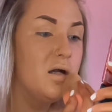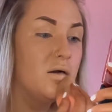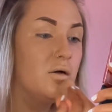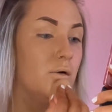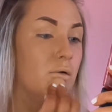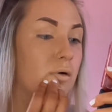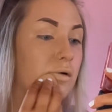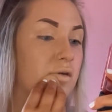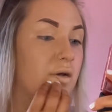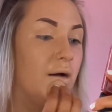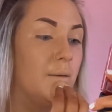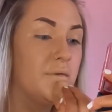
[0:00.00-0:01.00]
go
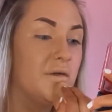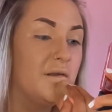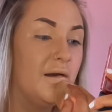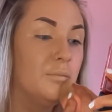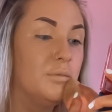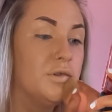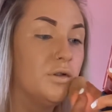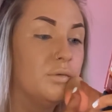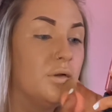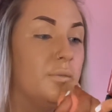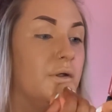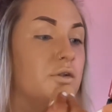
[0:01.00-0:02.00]
to Amsterdam, which is where
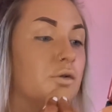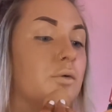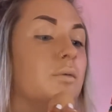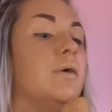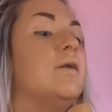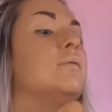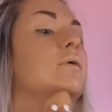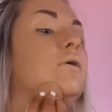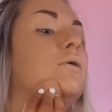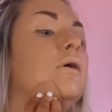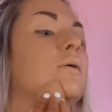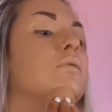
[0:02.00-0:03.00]
me and Joe were meant to be
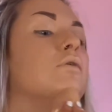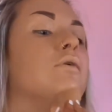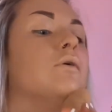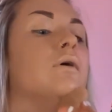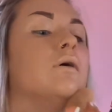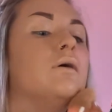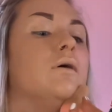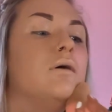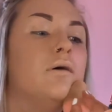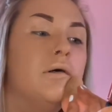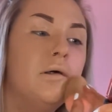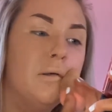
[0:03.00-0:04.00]
going before
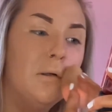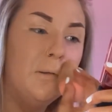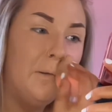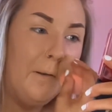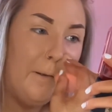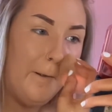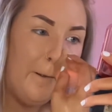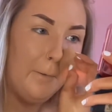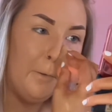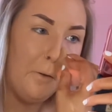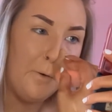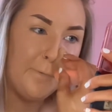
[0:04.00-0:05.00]

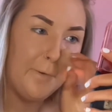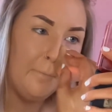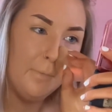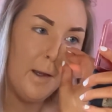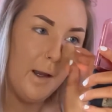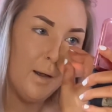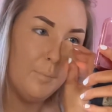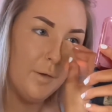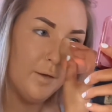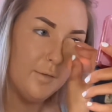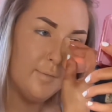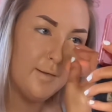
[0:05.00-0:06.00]
lockdown
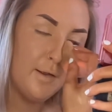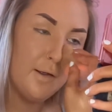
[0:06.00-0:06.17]
happened,